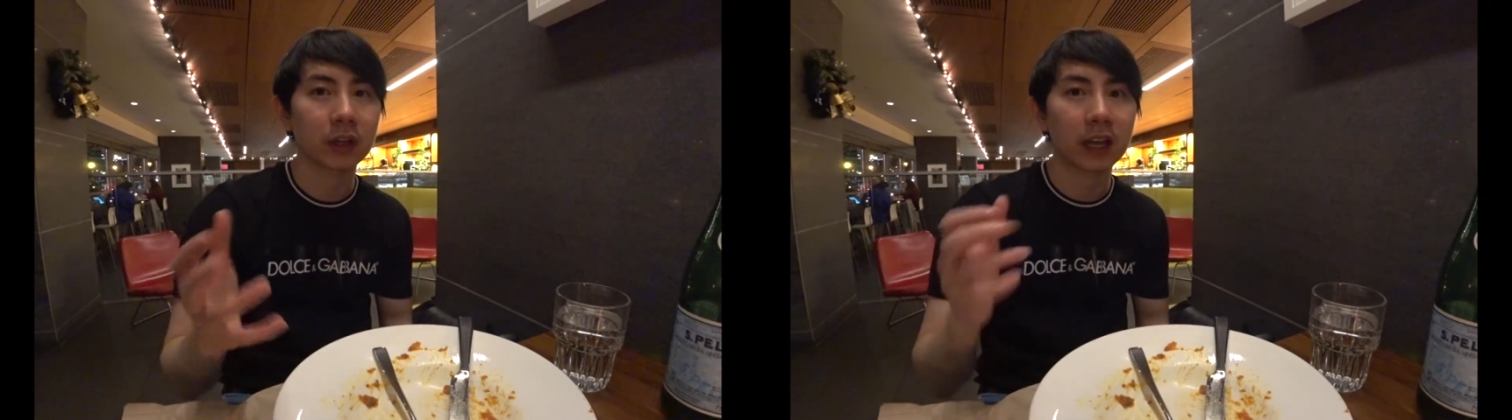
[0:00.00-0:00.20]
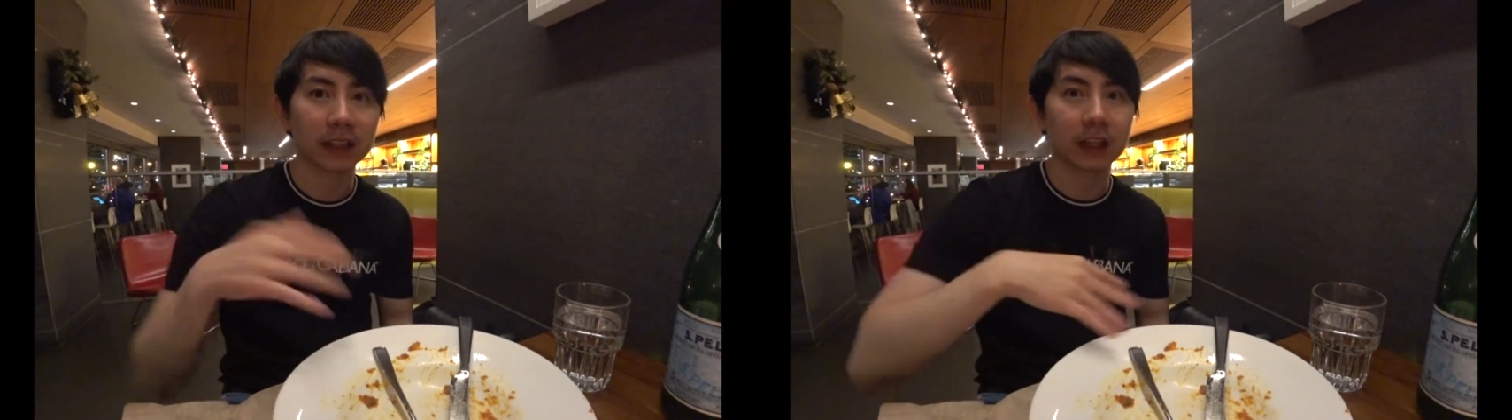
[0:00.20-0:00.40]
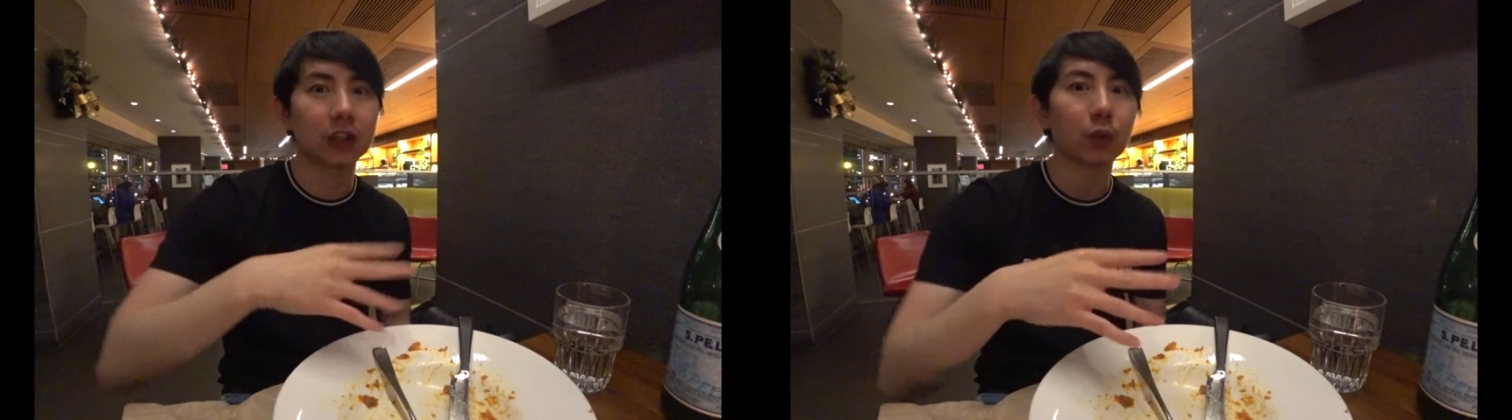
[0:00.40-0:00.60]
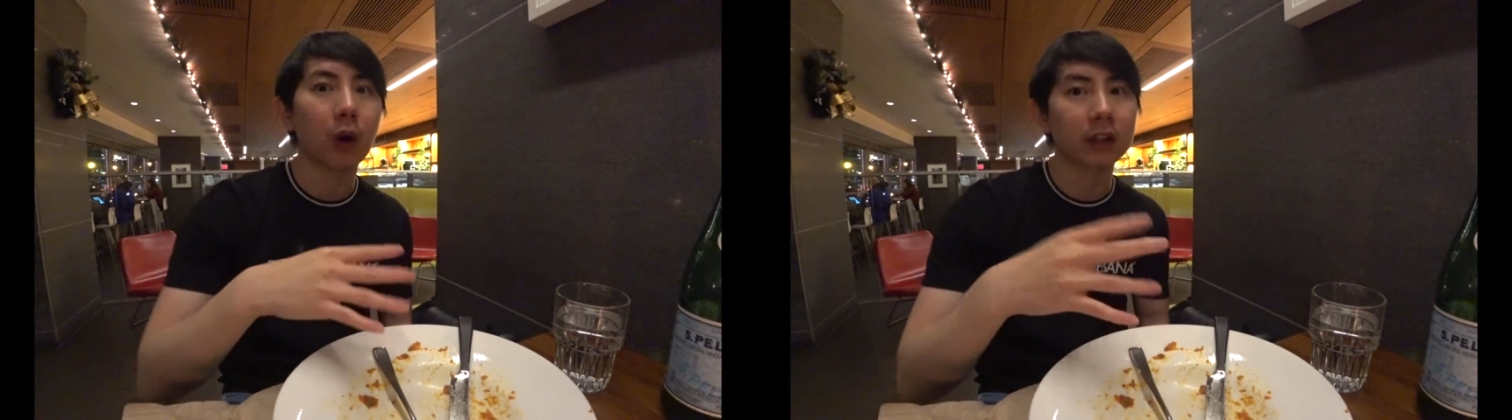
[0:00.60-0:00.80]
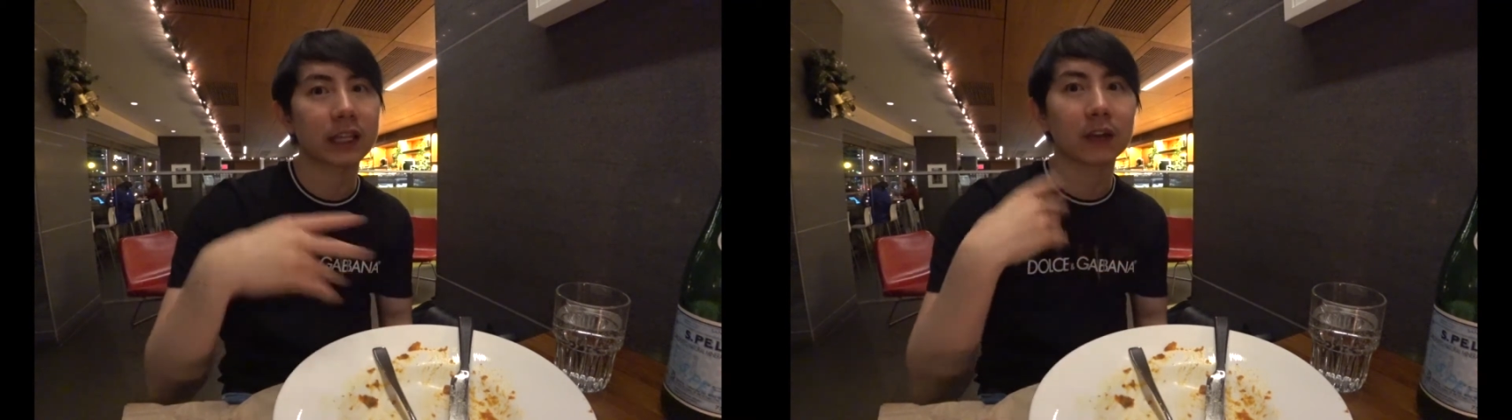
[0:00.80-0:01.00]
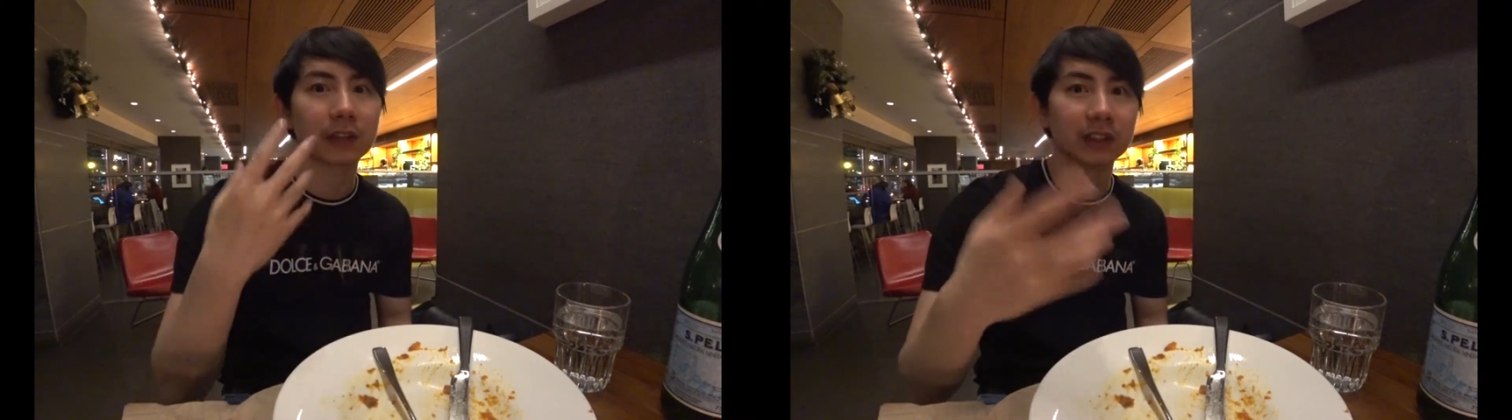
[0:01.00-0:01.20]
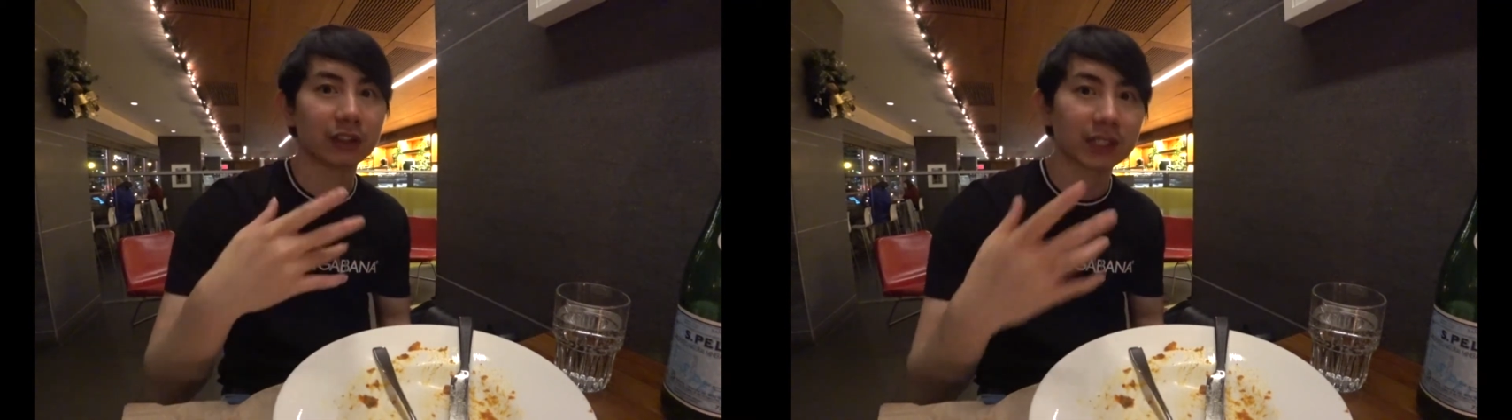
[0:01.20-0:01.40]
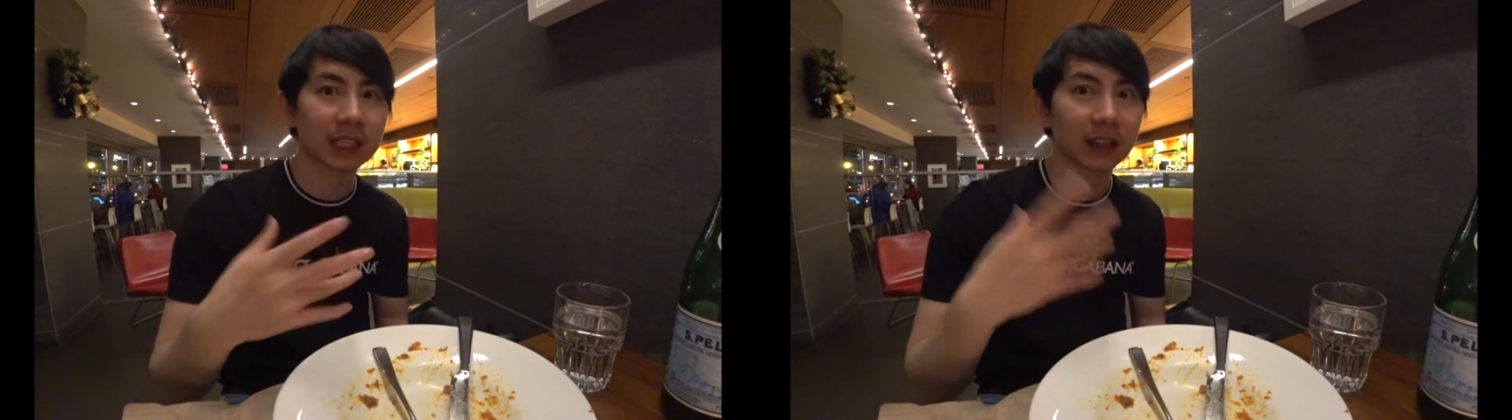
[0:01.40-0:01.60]
and then you walk down and you
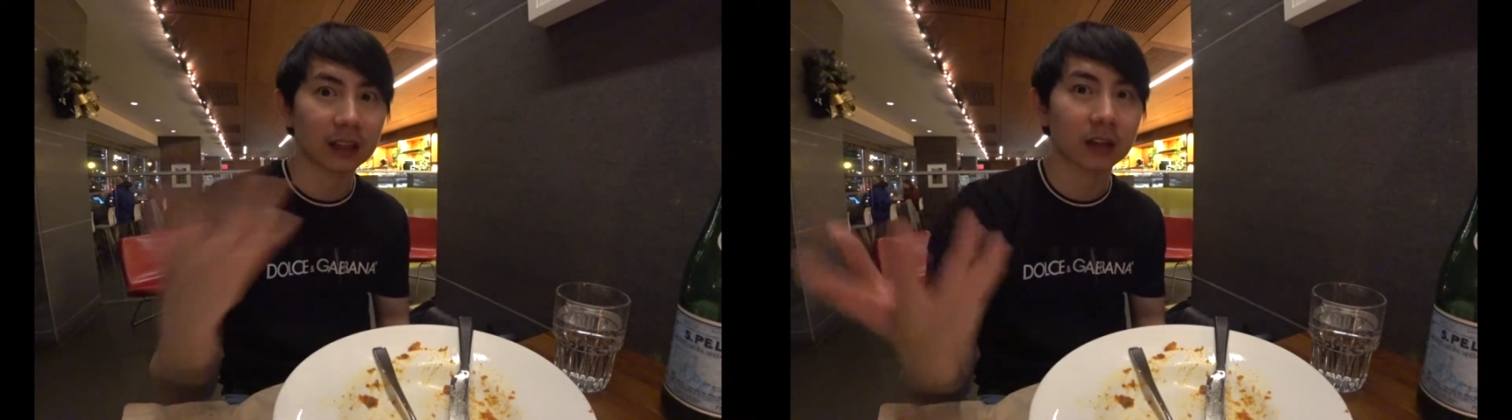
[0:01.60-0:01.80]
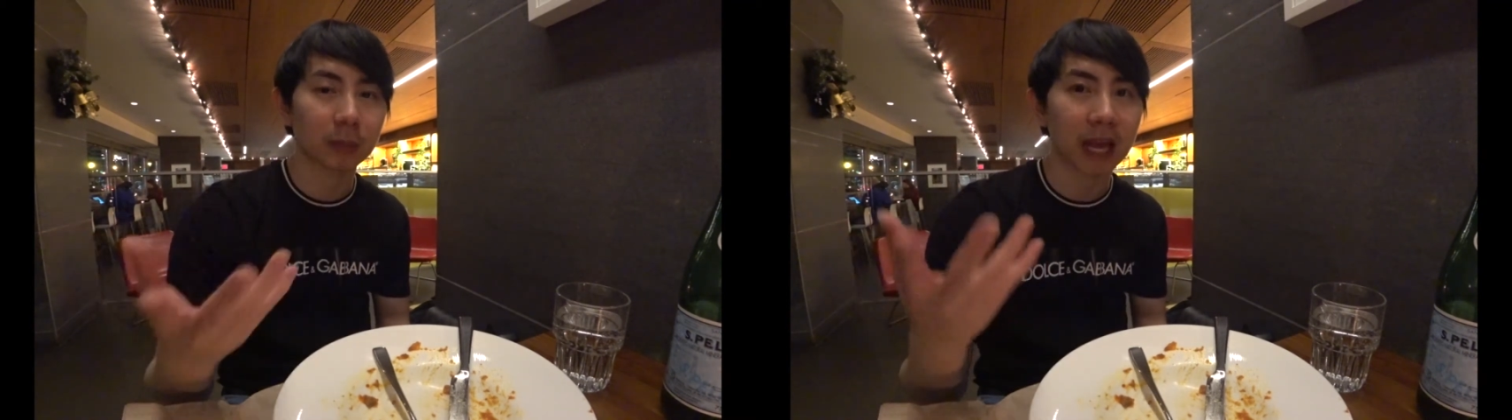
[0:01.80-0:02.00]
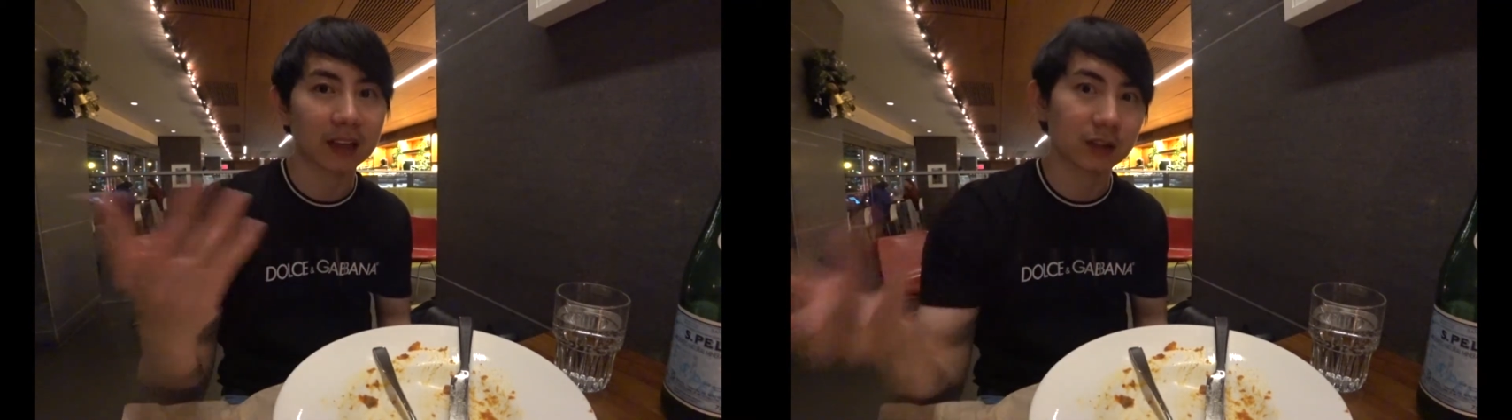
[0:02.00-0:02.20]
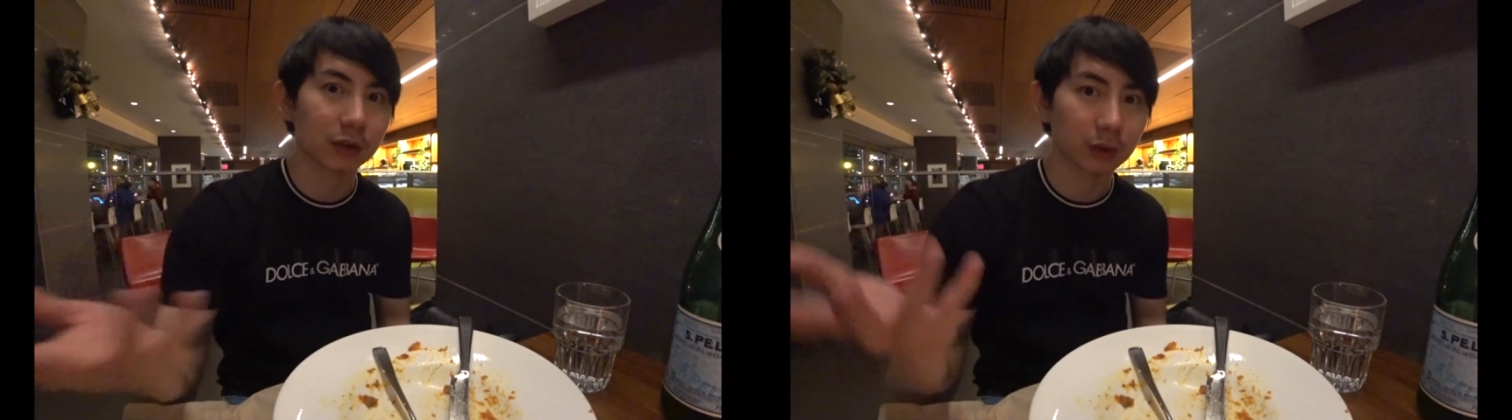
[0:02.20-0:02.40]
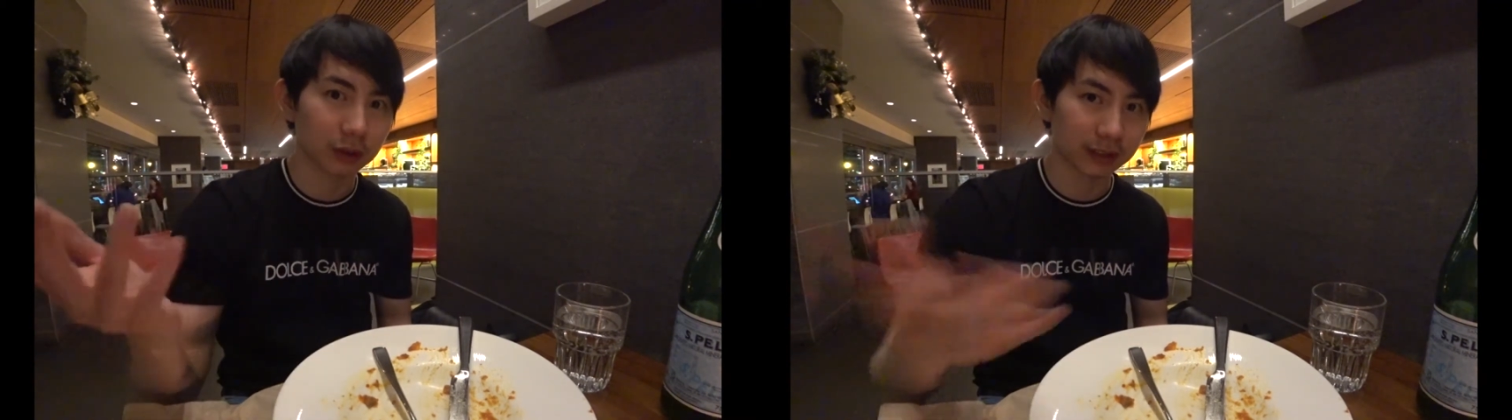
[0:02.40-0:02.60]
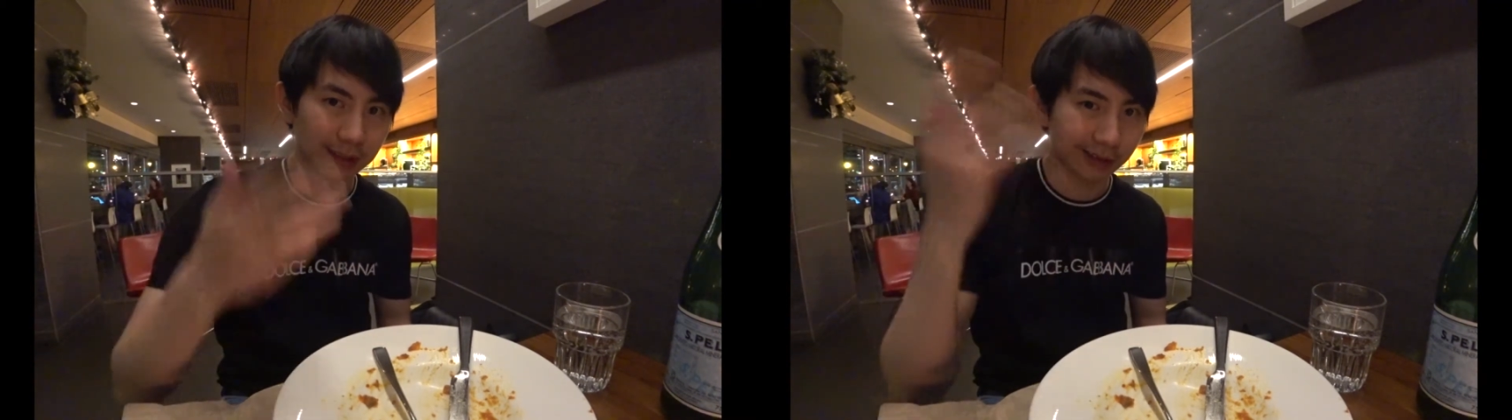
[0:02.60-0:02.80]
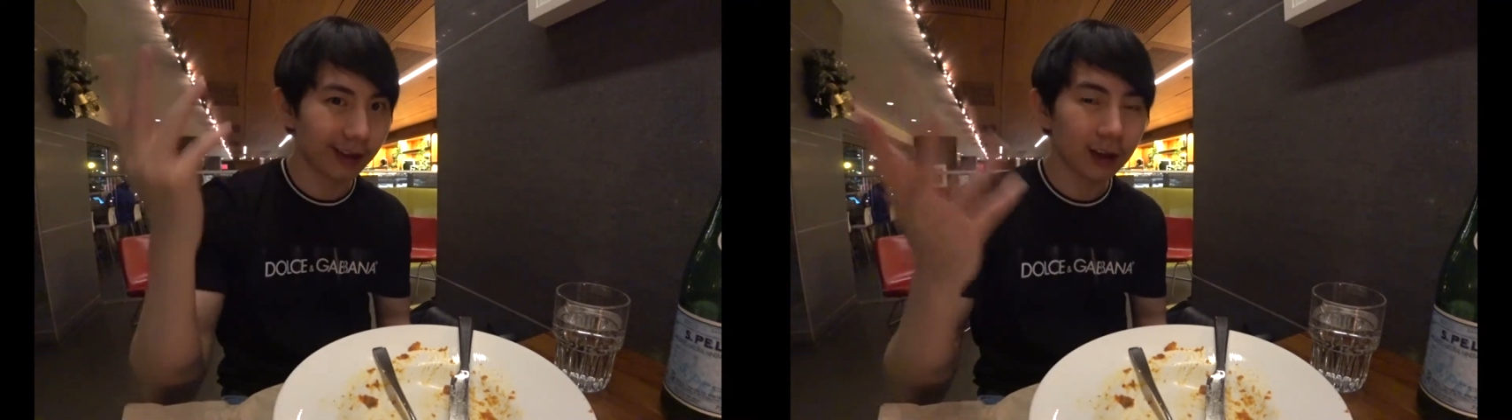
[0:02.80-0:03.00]
see like the pasta noodles and